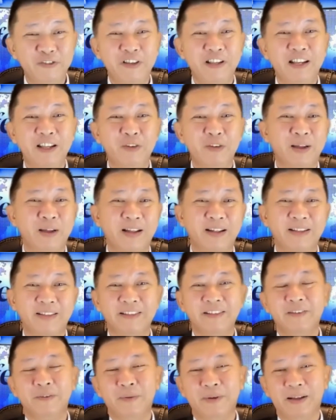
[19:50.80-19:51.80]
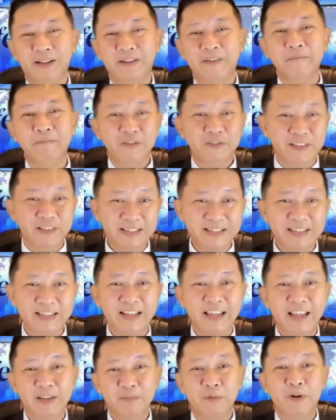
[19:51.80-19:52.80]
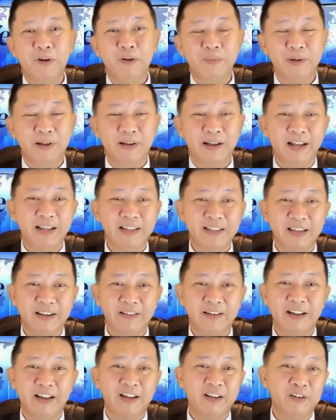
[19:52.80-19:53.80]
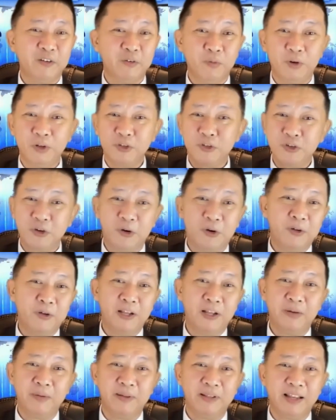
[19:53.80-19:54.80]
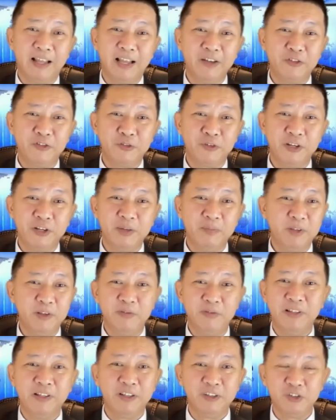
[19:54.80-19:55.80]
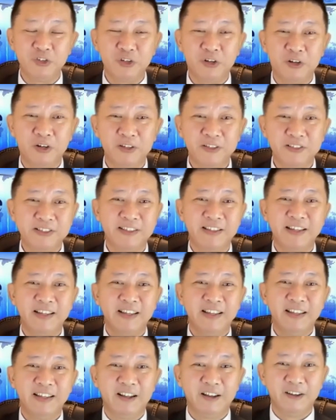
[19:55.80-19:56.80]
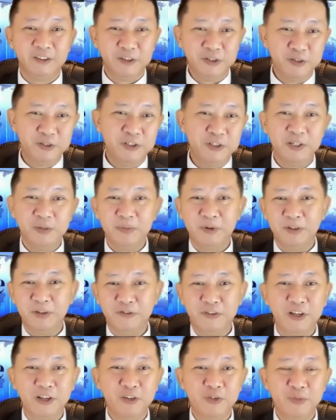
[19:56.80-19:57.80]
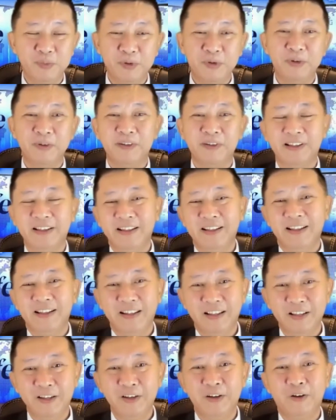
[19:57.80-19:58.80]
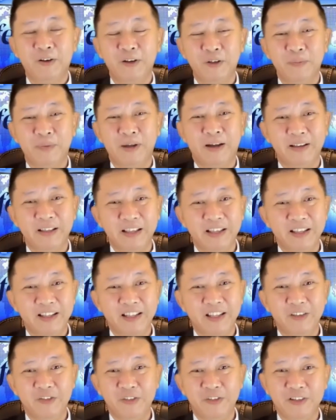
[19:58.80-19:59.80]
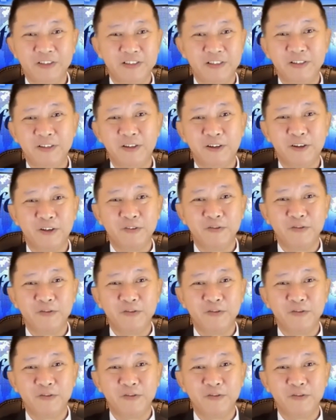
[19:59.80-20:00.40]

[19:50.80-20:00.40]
feeling well, investigate more about iTera. Watch all our live stream, even the shorts on YouTube, on Facebook. Learn all about it. If you're still not